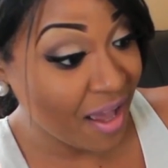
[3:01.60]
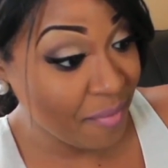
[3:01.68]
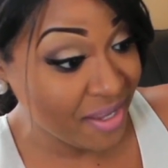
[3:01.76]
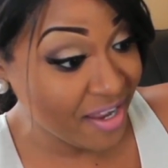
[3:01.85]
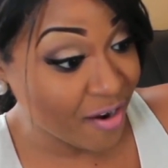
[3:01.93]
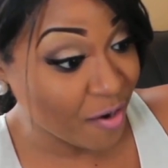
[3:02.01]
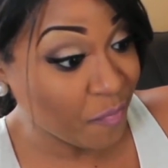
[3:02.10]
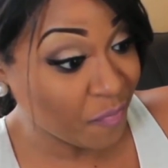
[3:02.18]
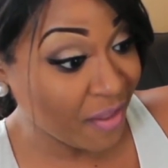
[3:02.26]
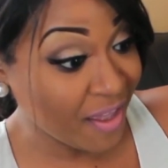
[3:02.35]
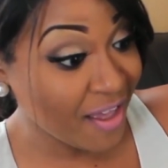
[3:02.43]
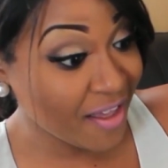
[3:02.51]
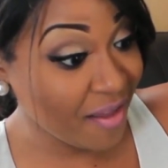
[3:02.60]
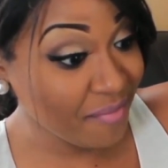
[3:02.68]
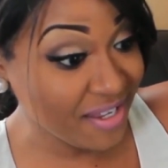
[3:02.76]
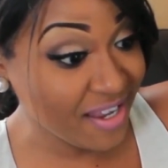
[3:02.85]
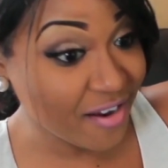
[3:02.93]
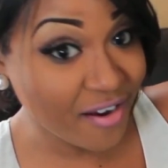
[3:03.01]
come here
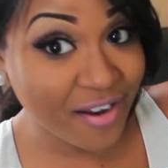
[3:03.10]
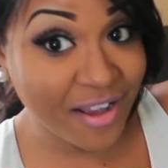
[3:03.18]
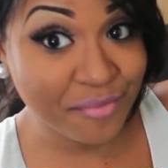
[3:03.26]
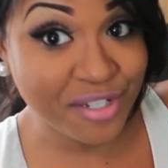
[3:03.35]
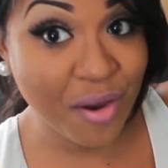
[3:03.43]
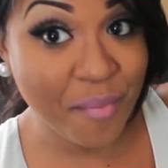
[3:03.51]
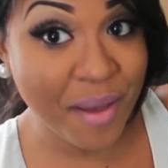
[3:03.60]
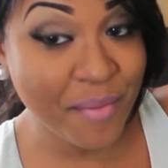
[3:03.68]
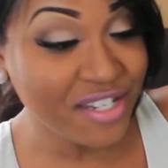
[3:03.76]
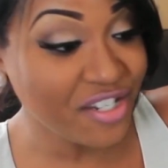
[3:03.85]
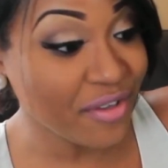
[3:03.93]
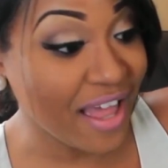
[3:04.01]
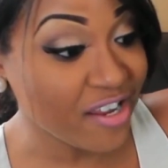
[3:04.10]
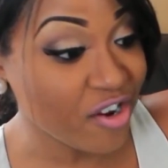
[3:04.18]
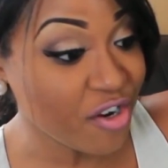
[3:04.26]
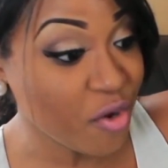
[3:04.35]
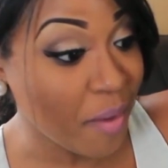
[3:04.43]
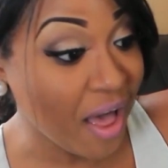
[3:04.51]
Come here. Come show them how much you like your new